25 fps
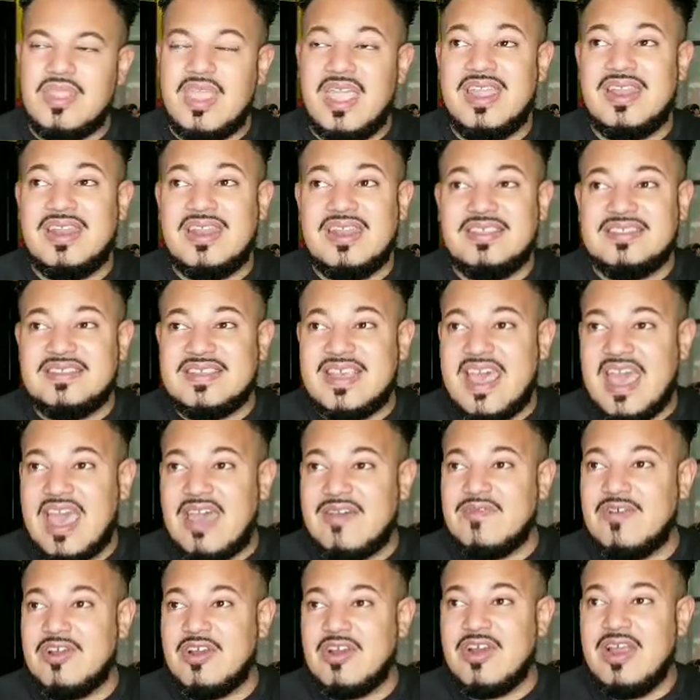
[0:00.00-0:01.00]
you need to
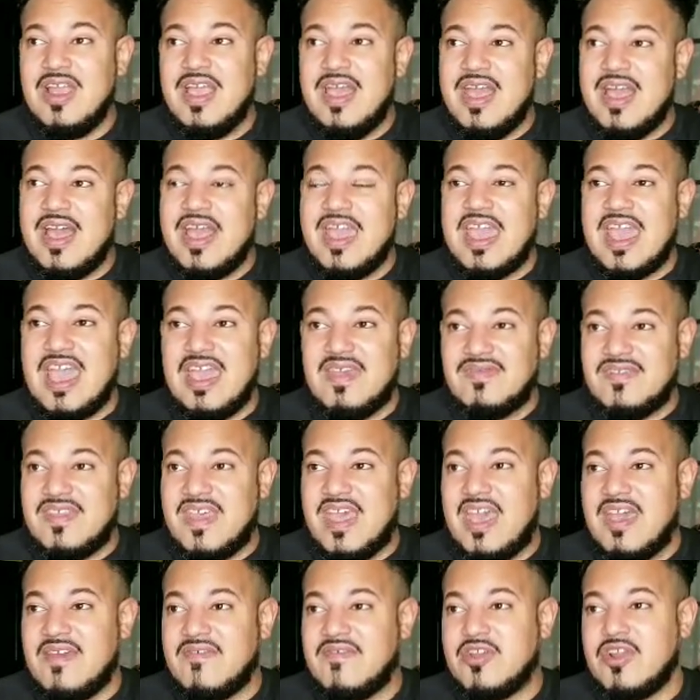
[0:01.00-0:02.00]
have her. I have to
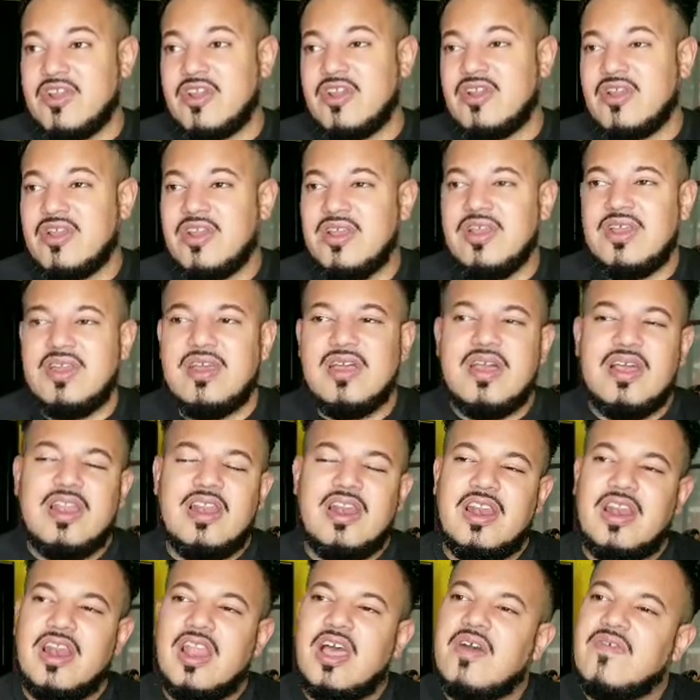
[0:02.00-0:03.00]
have her.
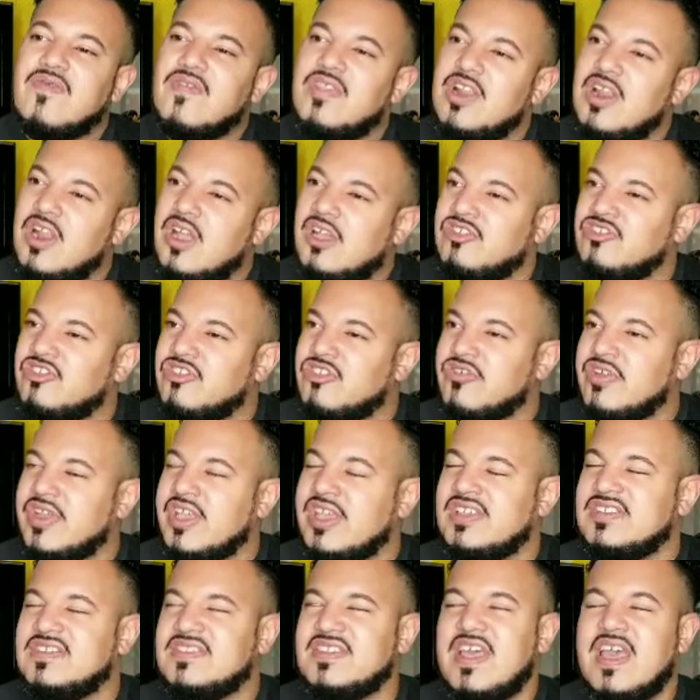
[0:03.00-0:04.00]
Loved the
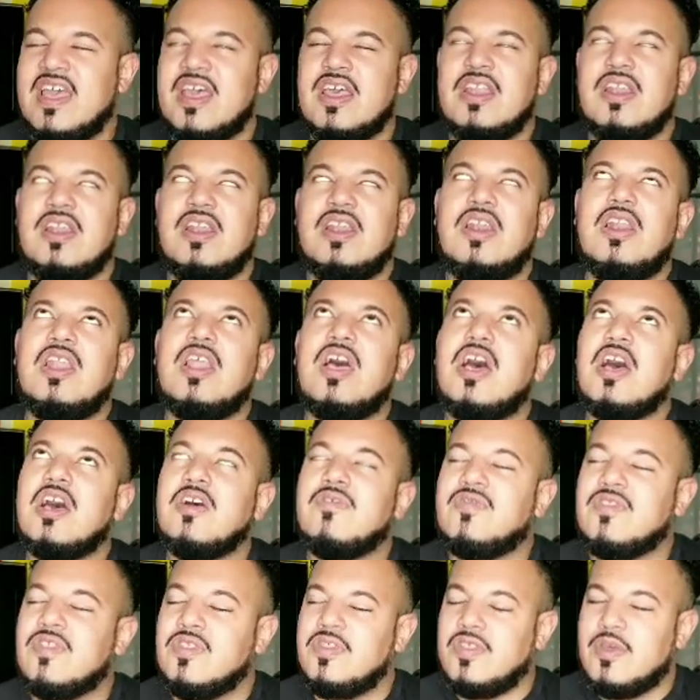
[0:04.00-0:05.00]
lingerie set.
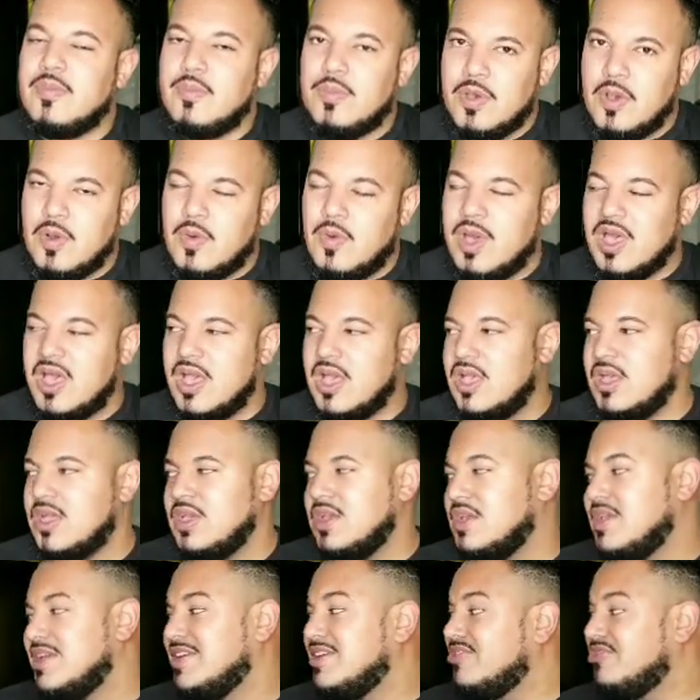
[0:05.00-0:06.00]
Loved the boa.
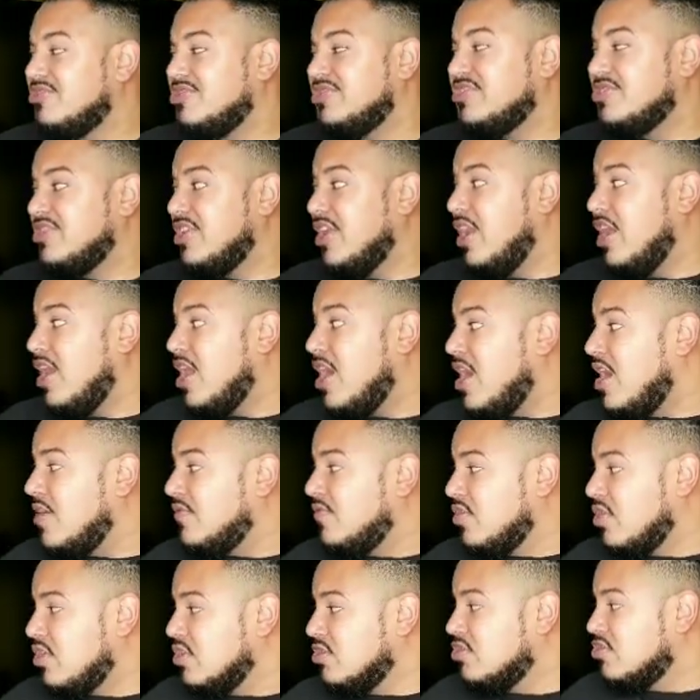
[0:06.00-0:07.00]
Just
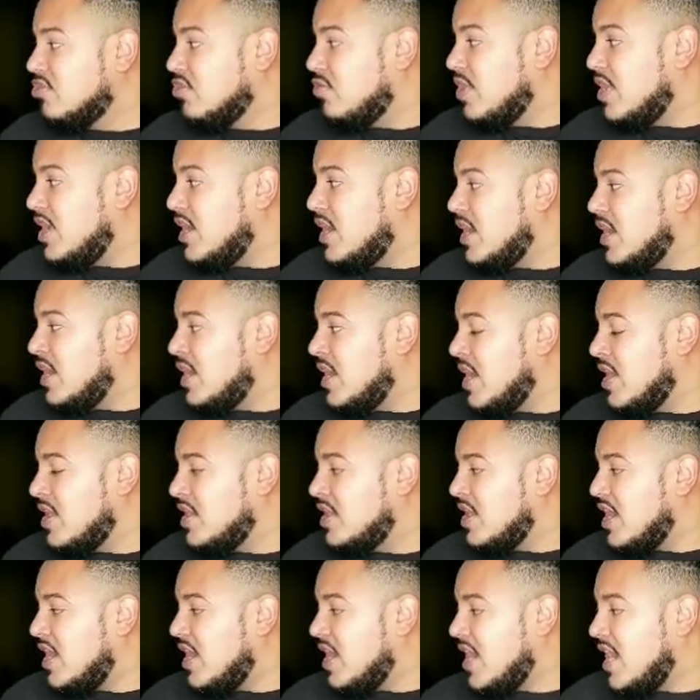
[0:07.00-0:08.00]
loved her screening
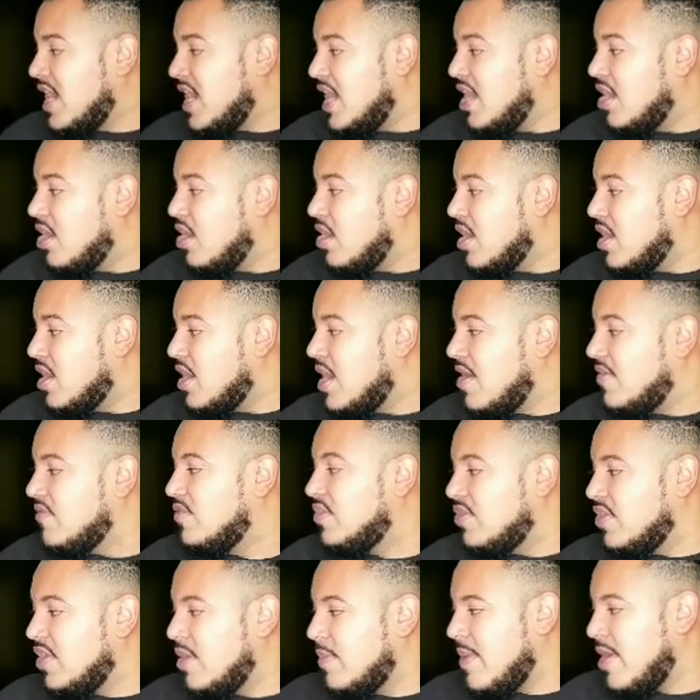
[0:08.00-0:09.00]
and the hair.
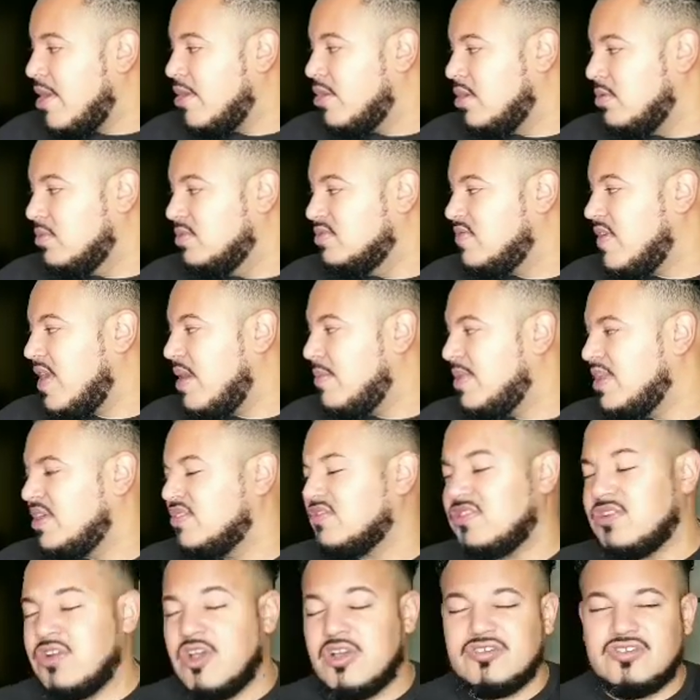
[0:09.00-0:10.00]
Everything about her was
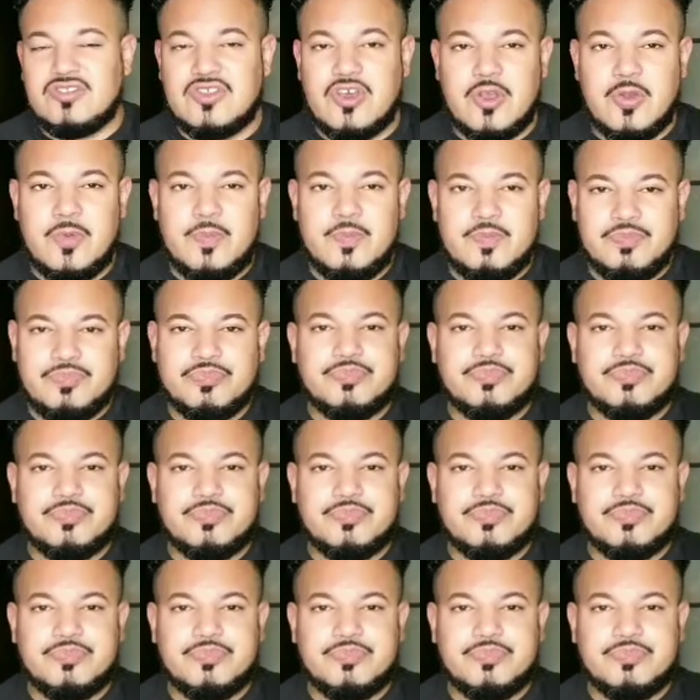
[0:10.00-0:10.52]
fabulous. And also,